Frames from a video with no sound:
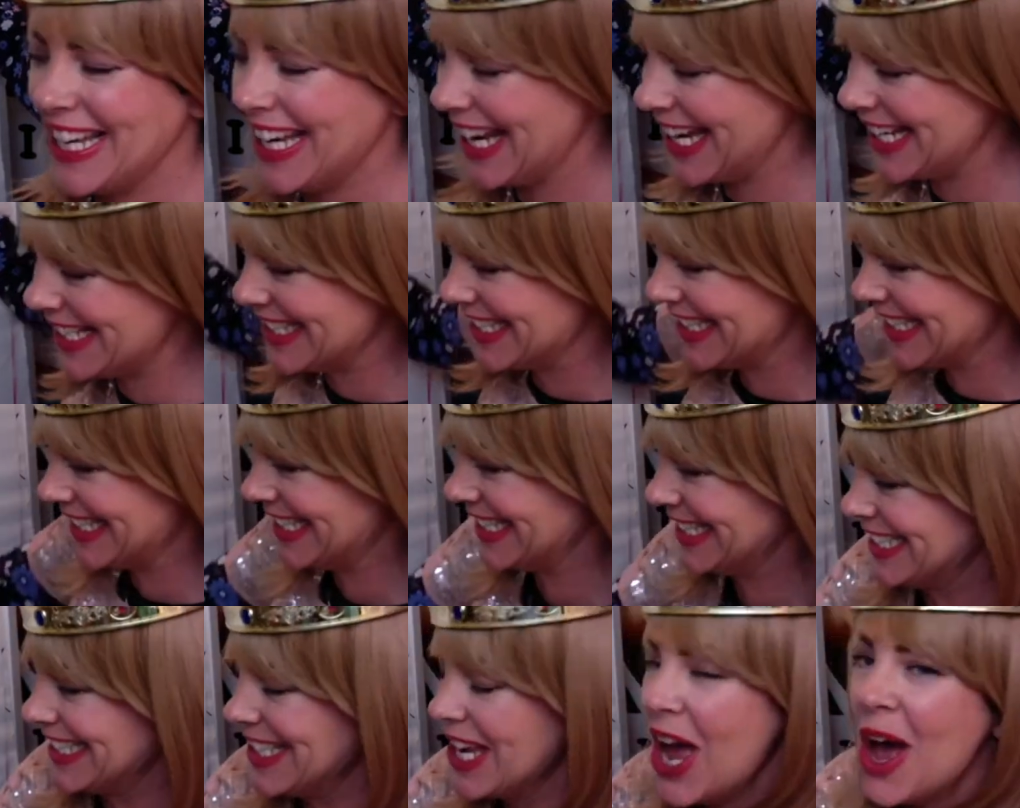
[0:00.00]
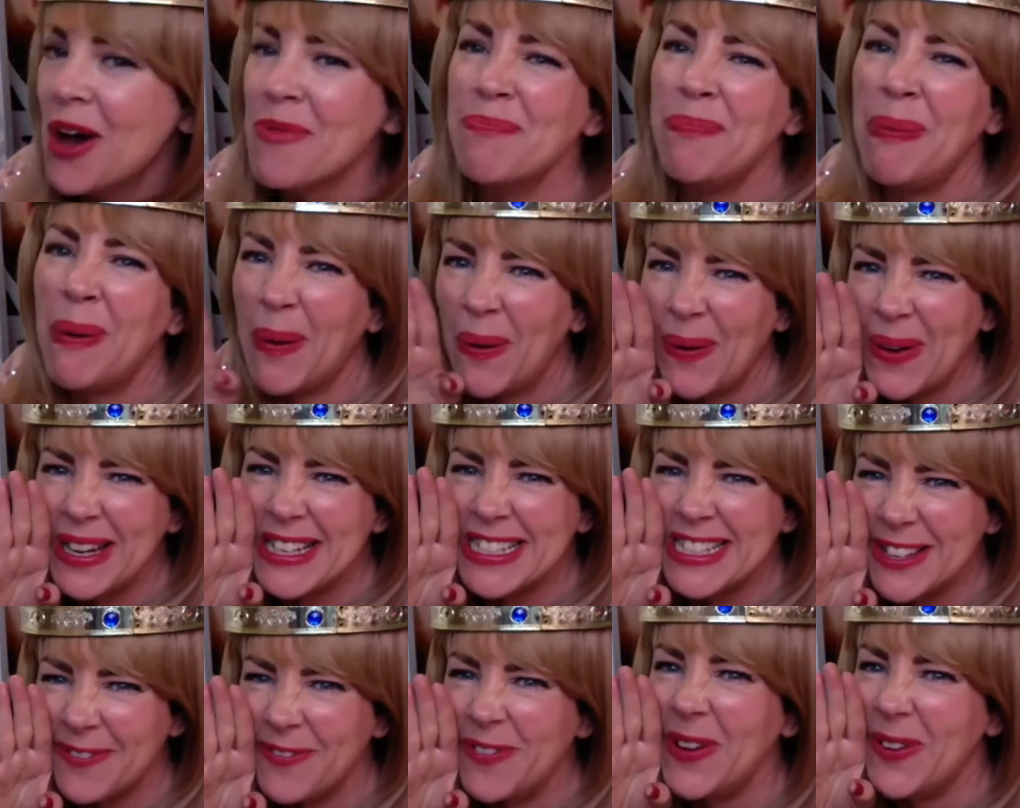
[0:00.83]
isn't.
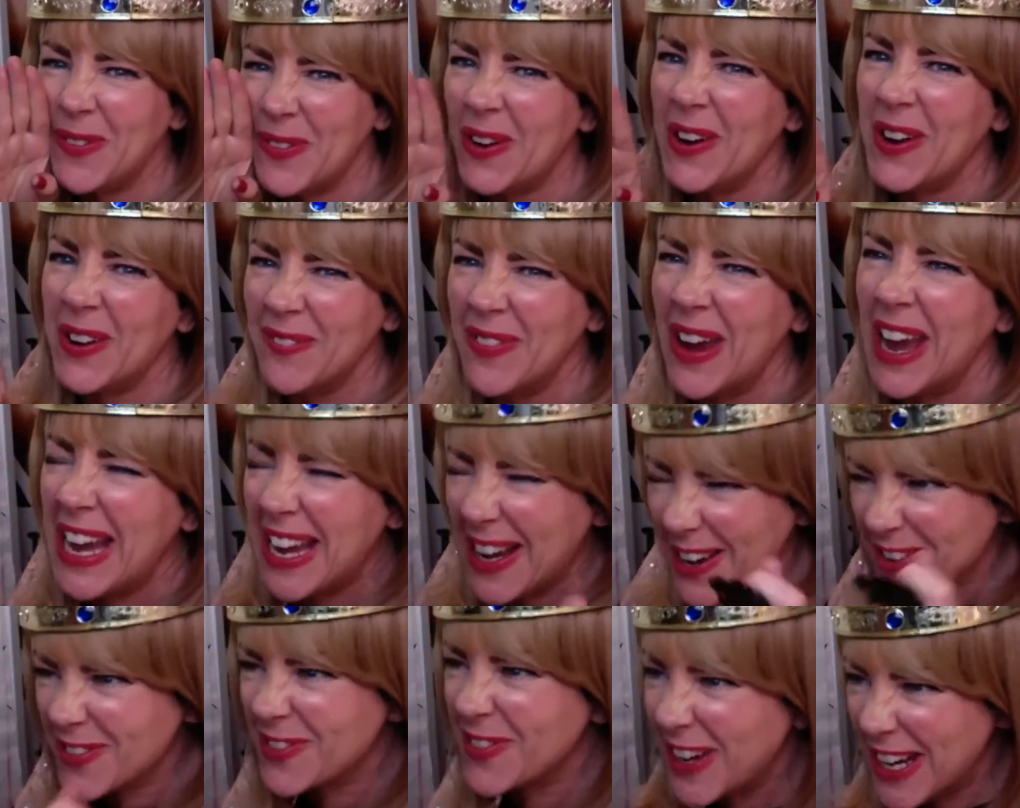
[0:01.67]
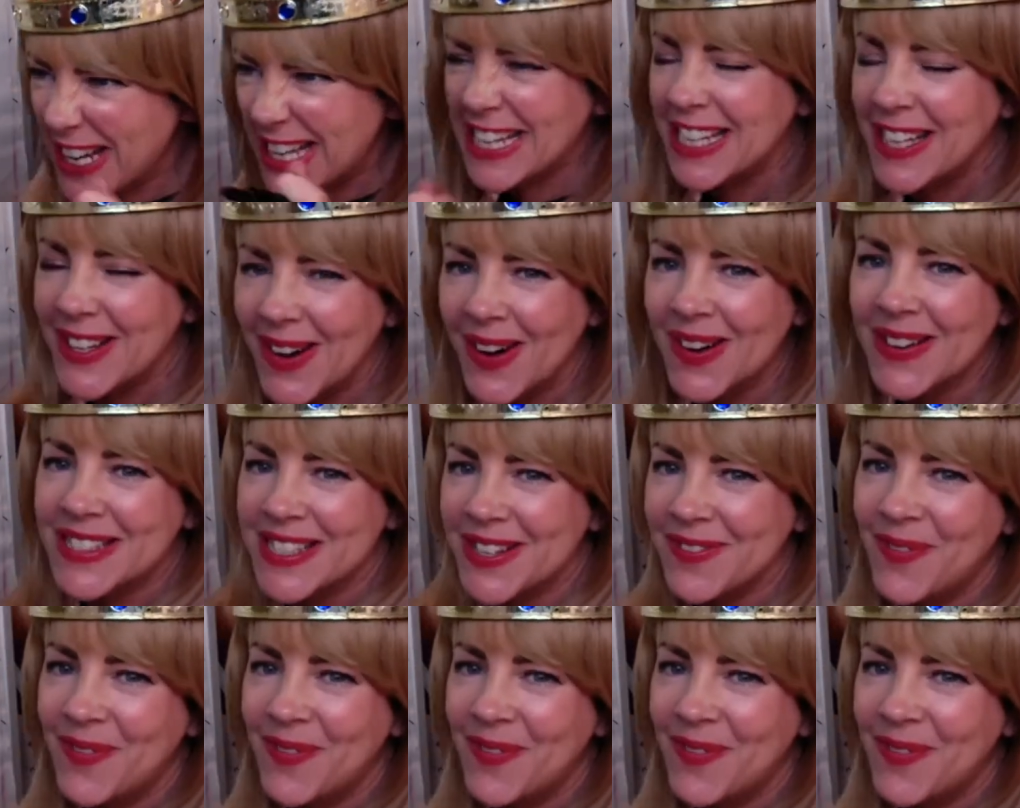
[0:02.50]
Boys, if you want to make her really naughty,